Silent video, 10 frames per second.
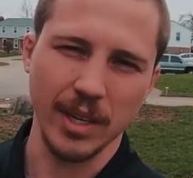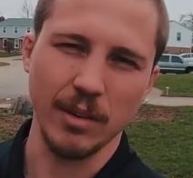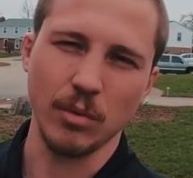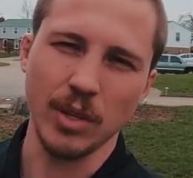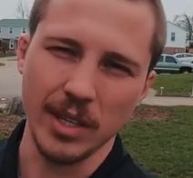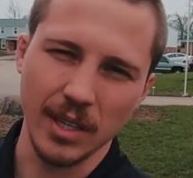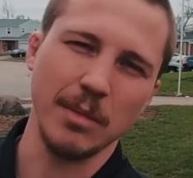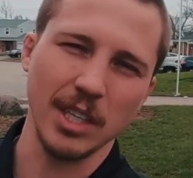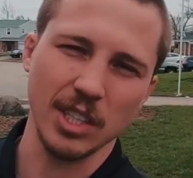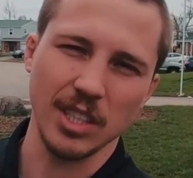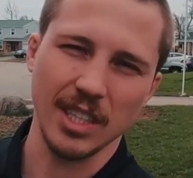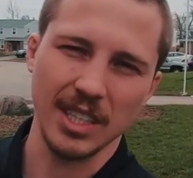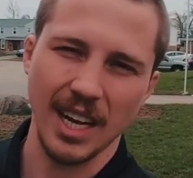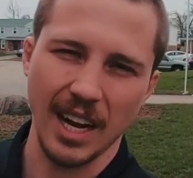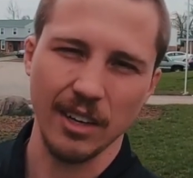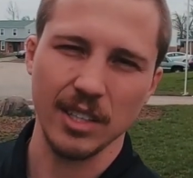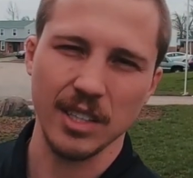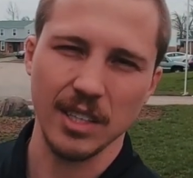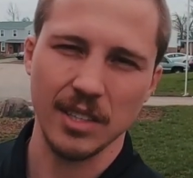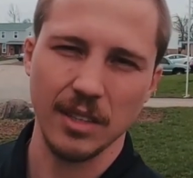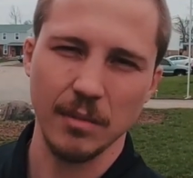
it really diminishes the entire system.